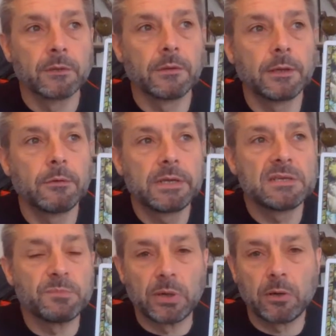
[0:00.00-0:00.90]
Loki's
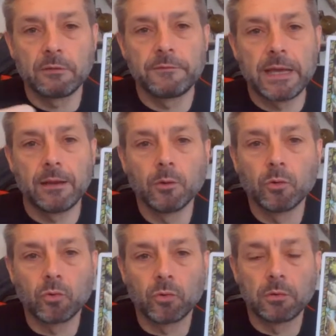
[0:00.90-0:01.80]
part of that
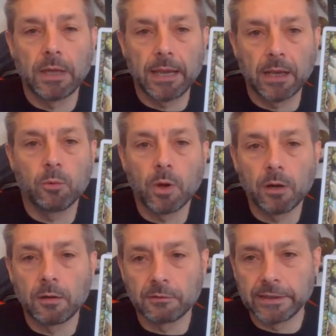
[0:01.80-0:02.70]
lore,
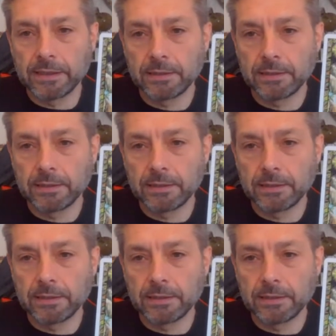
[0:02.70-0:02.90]
Lore,